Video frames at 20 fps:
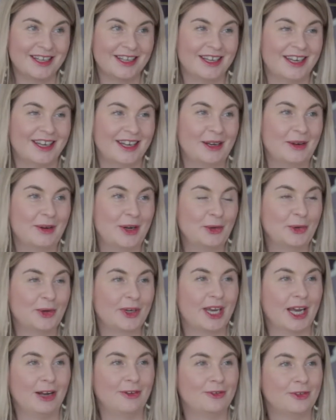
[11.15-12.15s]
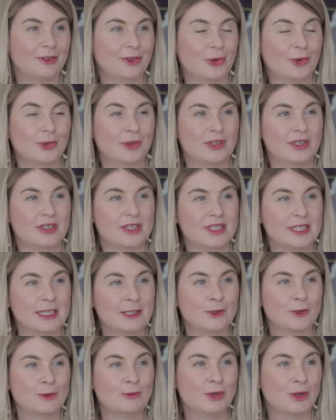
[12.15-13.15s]
I look after all their
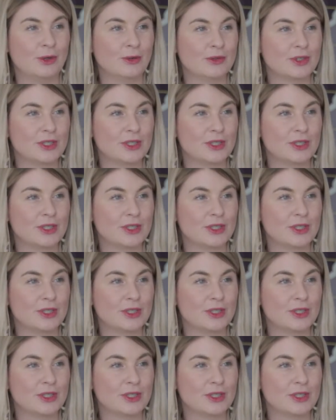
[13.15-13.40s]
single malt